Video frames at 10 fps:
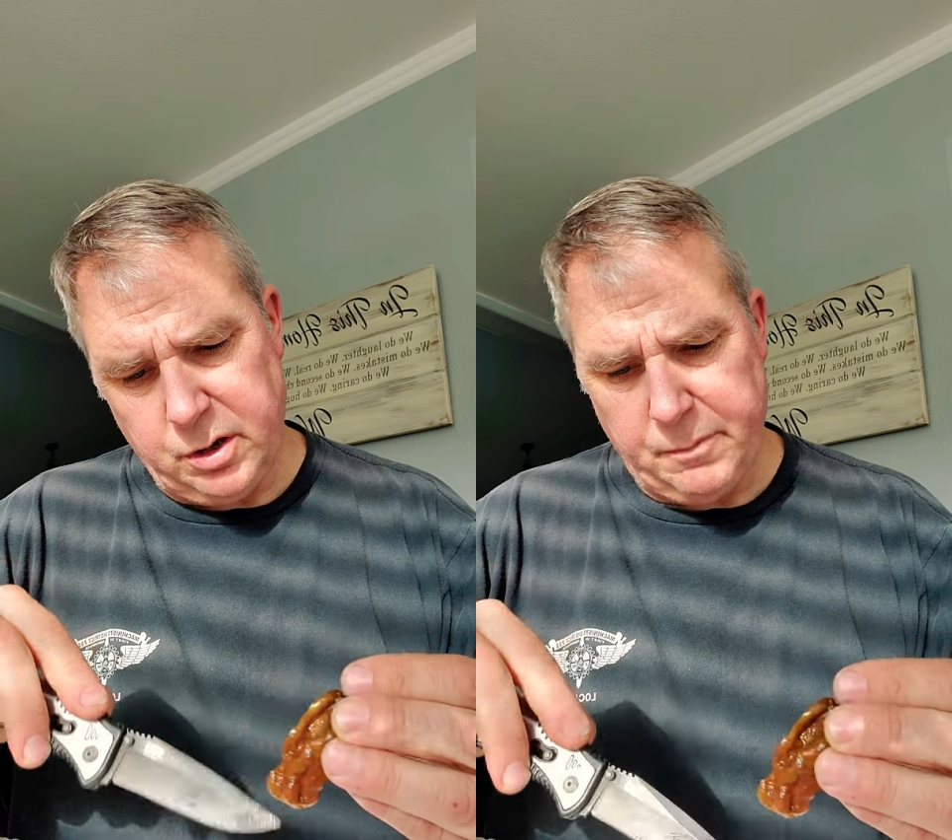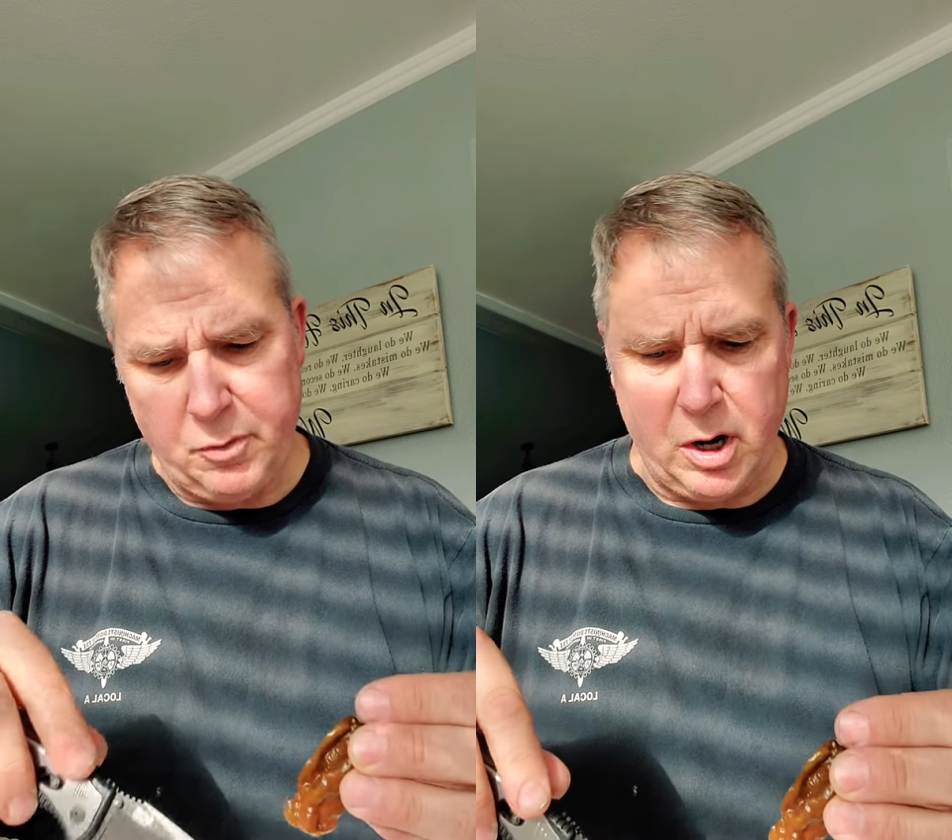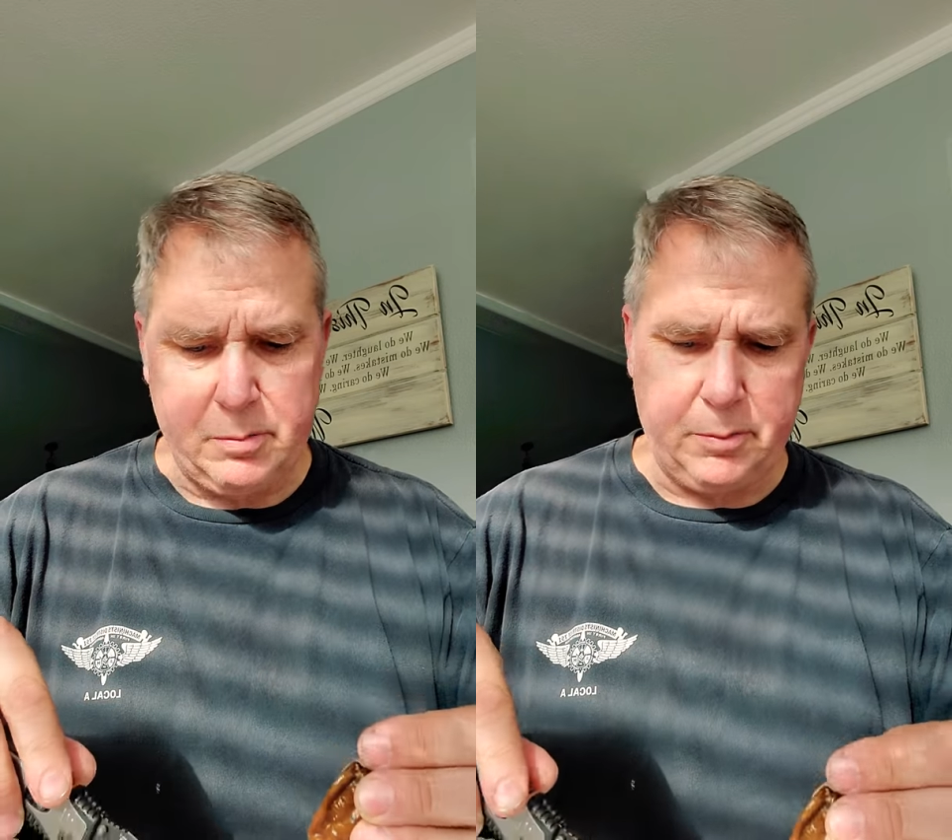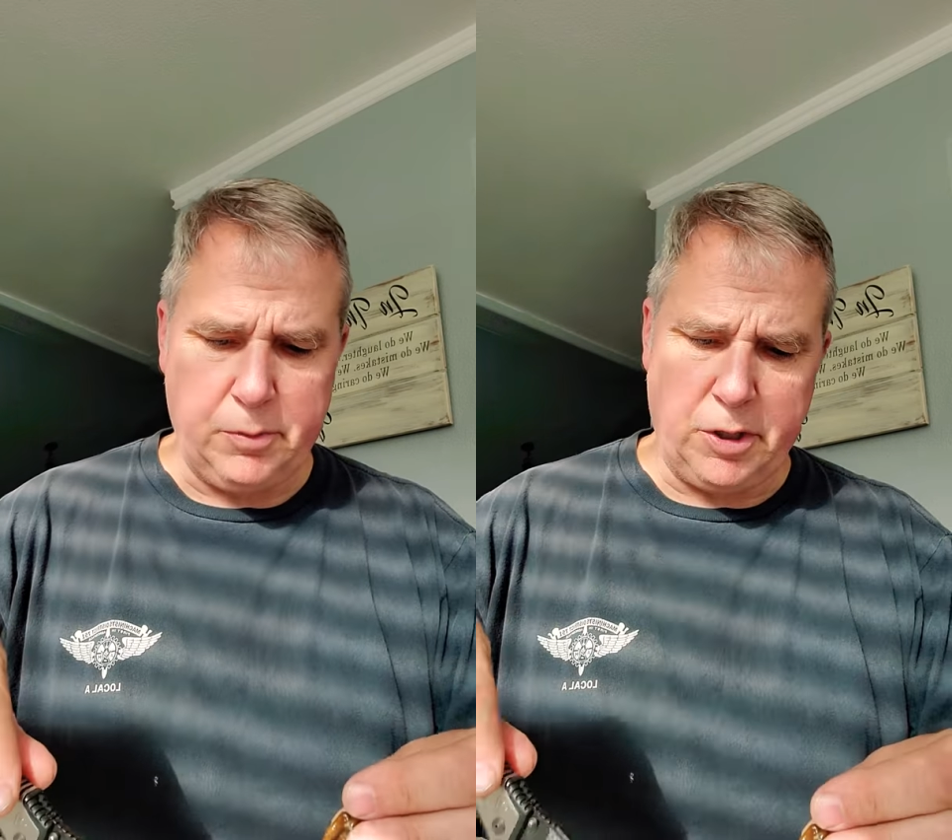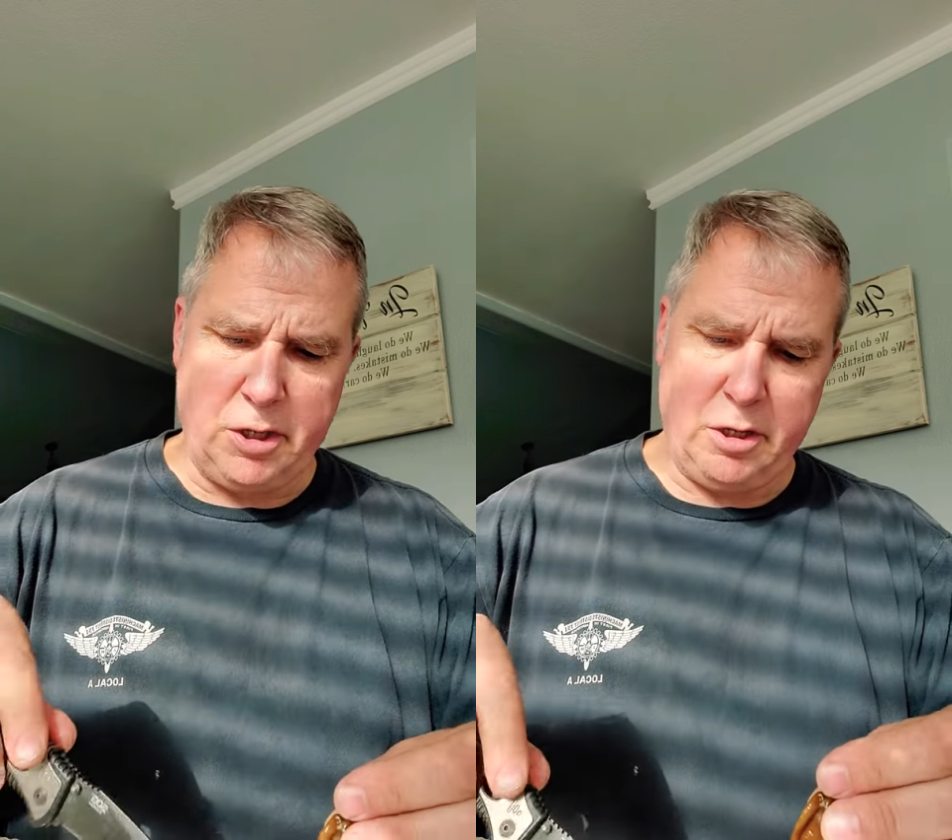I'm
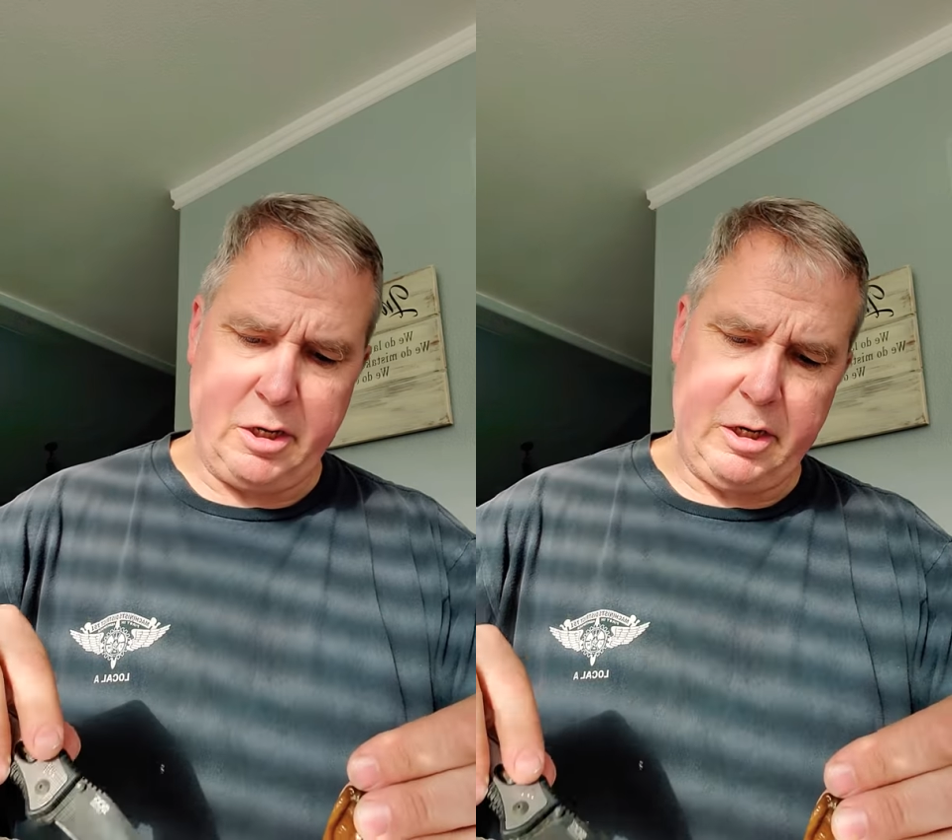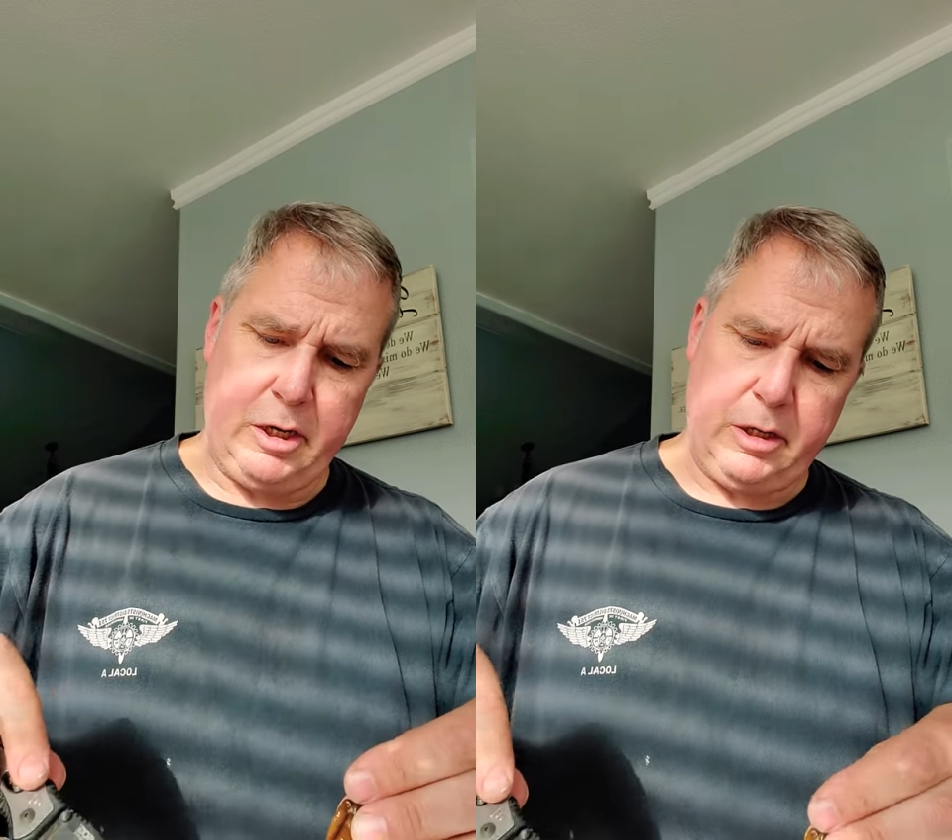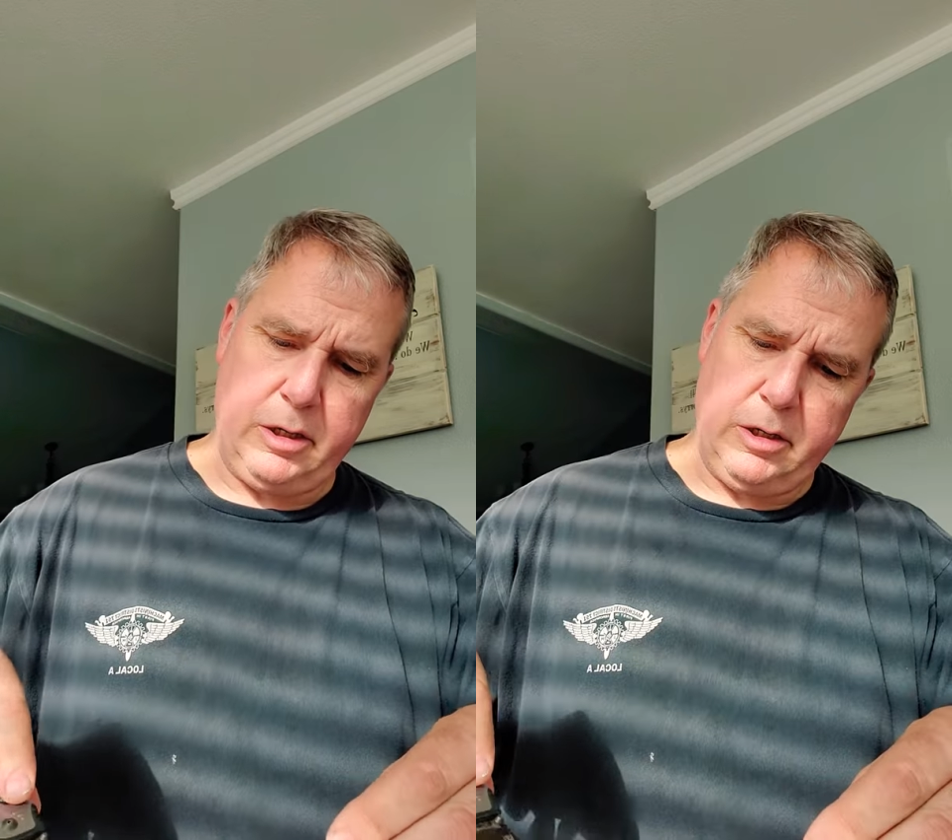probably going to get